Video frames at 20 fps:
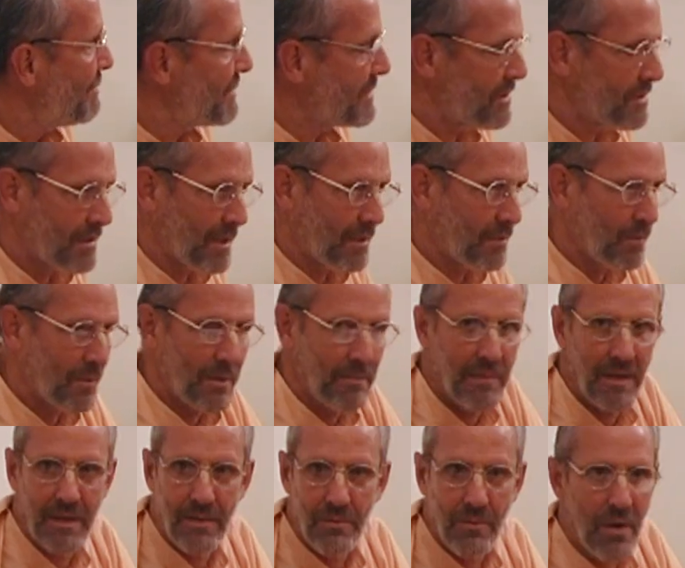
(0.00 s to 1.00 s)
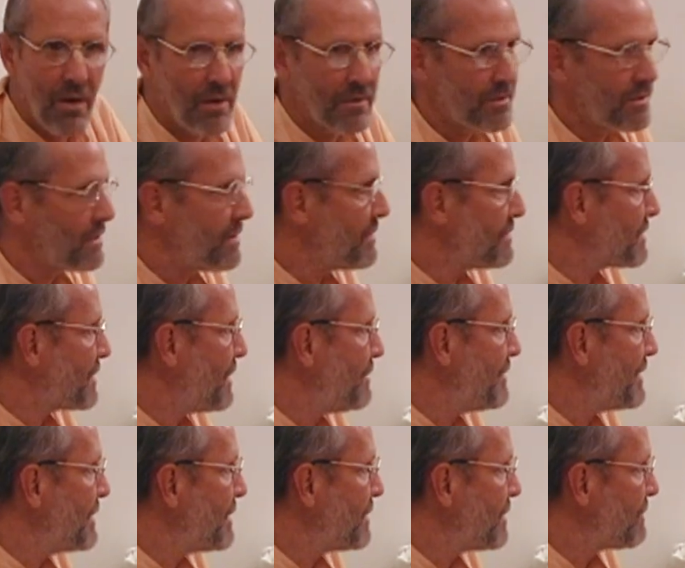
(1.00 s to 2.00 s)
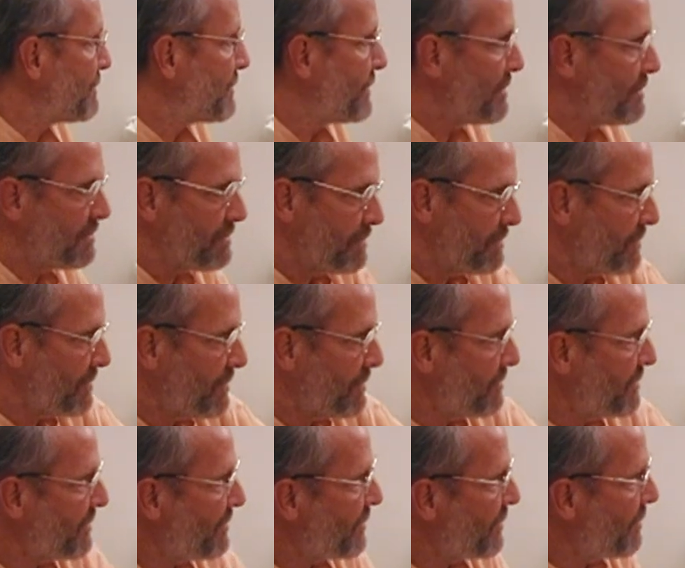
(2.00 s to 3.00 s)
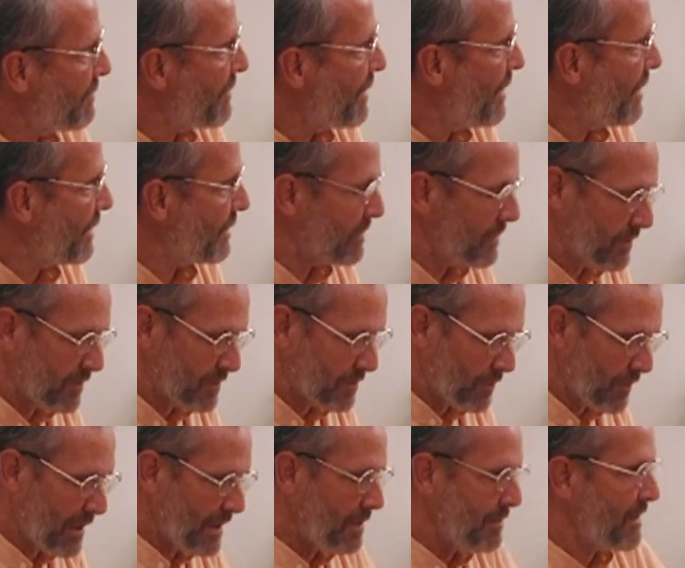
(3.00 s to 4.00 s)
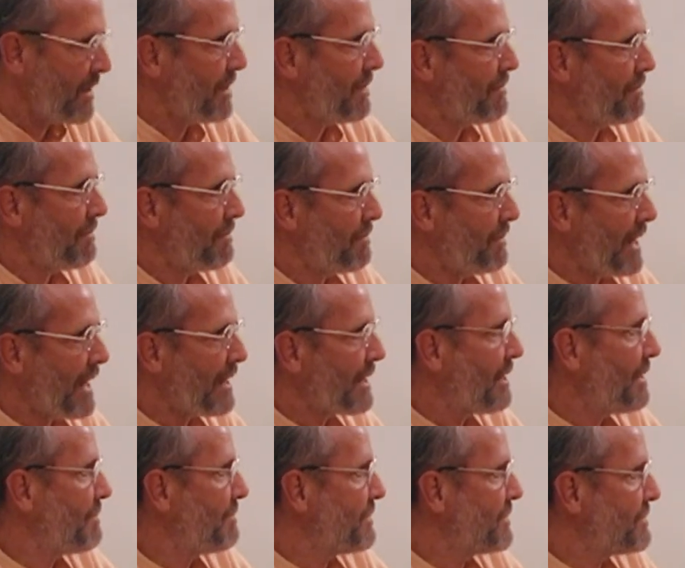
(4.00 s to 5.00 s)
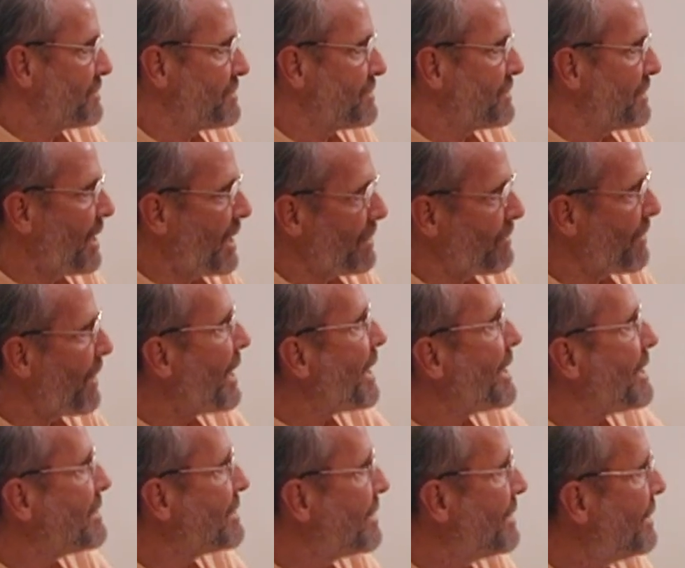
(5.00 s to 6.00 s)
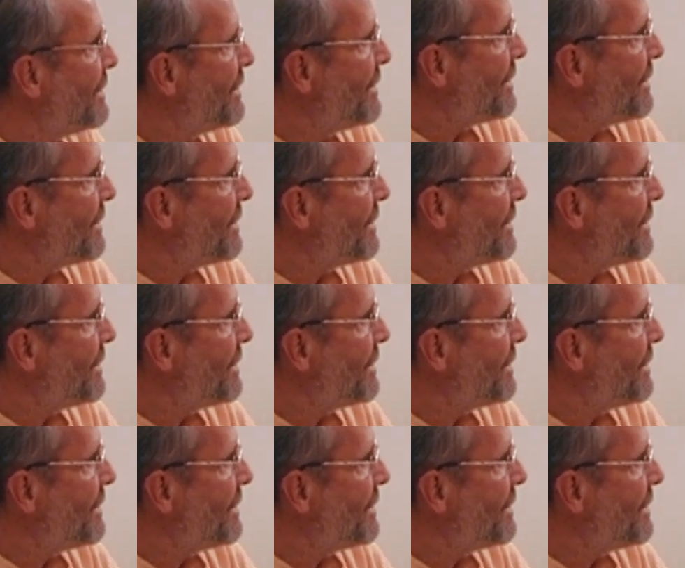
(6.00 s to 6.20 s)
Just like we made a wrong turn coming here from Vermont. I was, wait a minute, back up, this is not right.